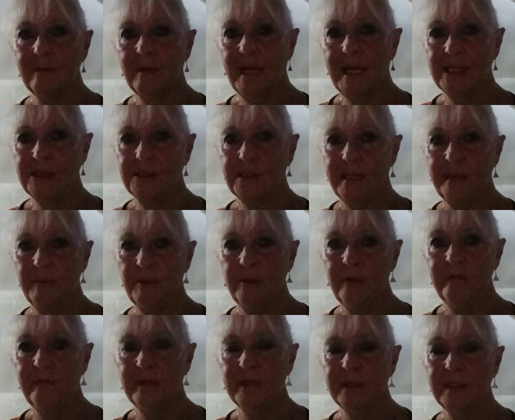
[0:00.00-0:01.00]
actually
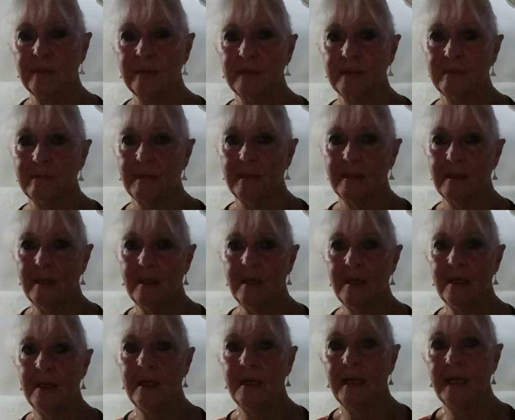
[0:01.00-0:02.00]
move it to
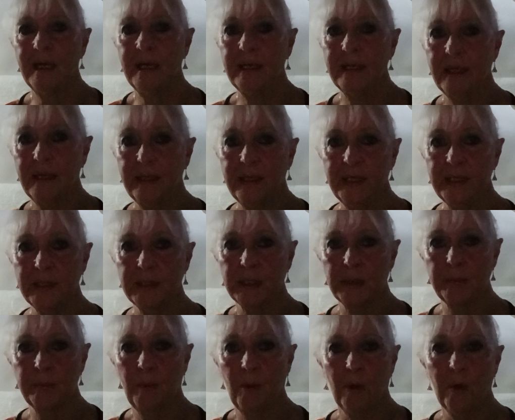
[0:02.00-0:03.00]
another
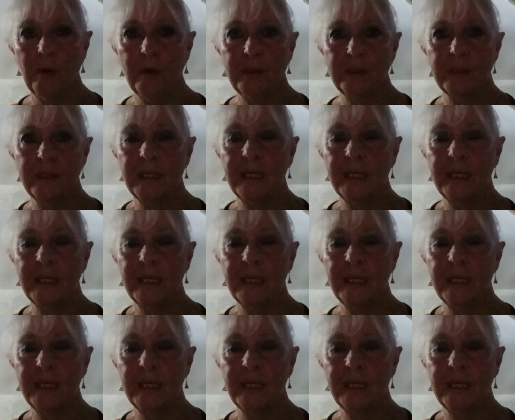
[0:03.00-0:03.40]
spot.